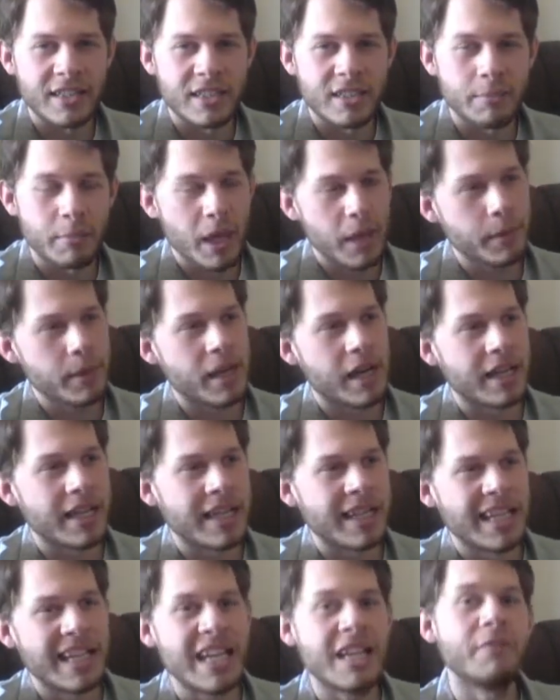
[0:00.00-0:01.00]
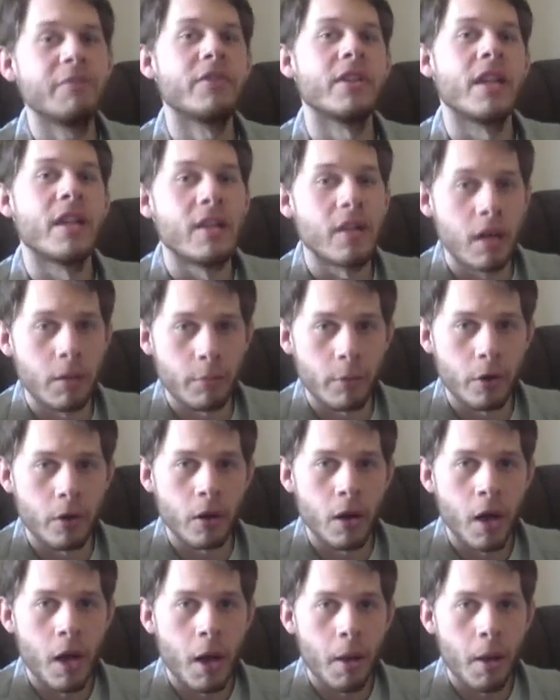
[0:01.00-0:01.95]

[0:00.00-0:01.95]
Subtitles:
Is maybe not an infinite number,